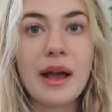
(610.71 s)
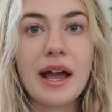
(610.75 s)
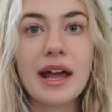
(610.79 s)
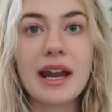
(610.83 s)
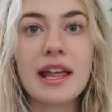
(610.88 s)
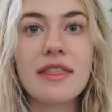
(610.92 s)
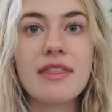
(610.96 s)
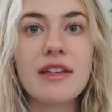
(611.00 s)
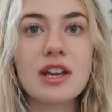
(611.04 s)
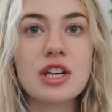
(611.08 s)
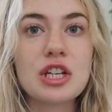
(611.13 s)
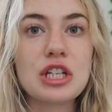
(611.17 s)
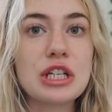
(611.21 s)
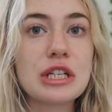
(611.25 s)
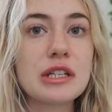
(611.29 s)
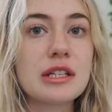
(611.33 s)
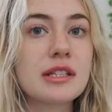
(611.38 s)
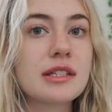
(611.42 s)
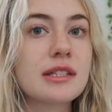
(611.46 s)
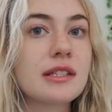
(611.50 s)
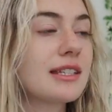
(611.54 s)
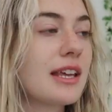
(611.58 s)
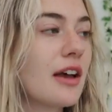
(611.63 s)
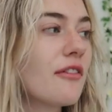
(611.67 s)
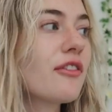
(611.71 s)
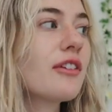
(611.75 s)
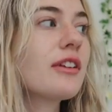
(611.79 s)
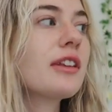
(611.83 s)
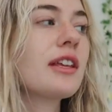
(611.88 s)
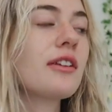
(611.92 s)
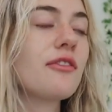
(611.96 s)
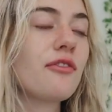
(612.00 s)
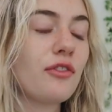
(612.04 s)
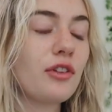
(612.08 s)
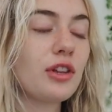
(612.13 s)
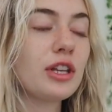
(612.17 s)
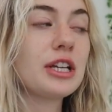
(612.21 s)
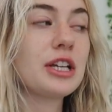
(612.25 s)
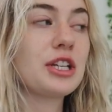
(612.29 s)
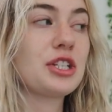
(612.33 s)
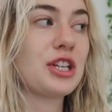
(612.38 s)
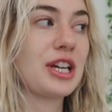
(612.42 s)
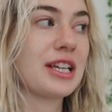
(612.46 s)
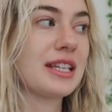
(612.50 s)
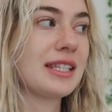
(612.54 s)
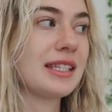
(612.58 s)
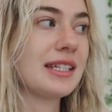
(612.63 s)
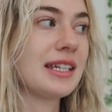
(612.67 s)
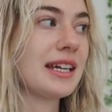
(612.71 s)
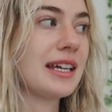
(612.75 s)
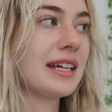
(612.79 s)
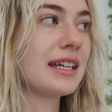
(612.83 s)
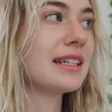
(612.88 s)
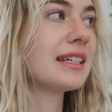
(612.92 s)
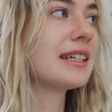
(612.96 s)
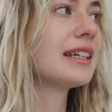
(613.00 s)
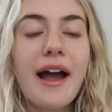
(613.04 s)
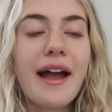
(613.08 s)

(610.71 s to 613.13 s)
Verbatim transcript: and I think she's definitely fully adjusted.